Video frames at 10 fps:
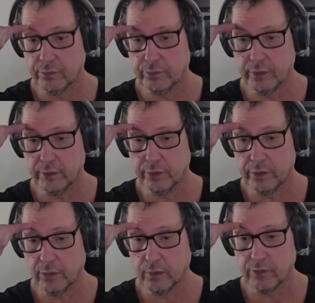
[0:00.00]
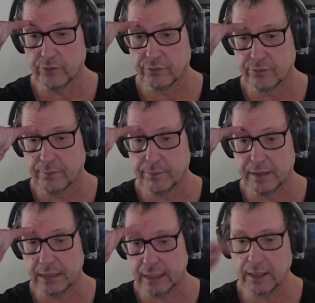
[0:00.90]
really was the
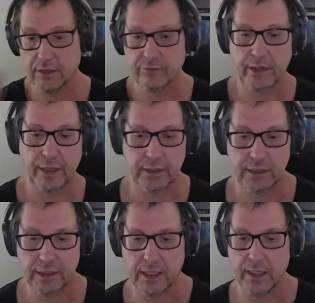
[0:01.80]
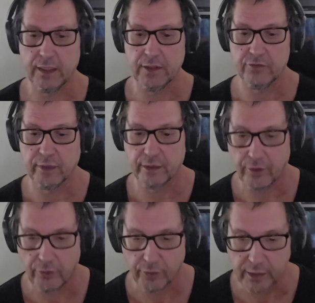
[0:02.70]
beginning of the 1980s,
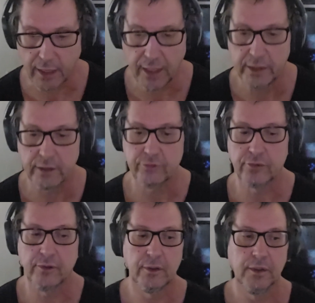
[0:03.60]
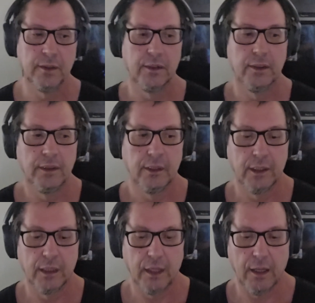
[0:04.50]
the early
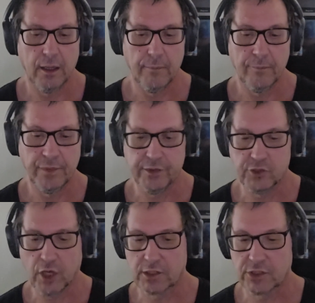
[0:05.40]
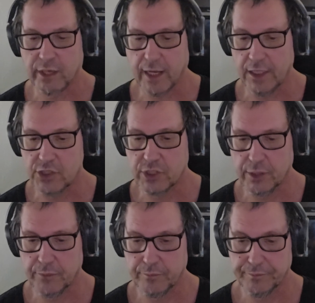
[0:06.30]
80s. The
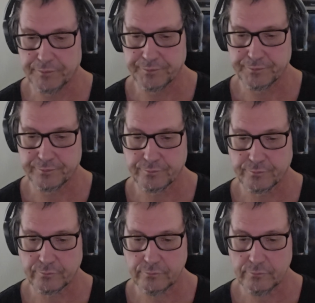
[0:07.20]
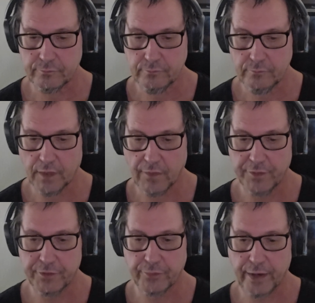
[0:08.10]
indoctrination and
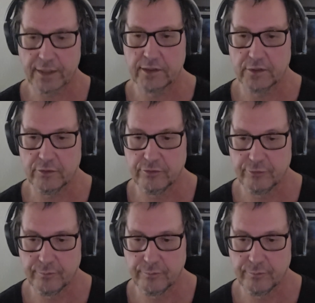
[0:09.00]
the directive,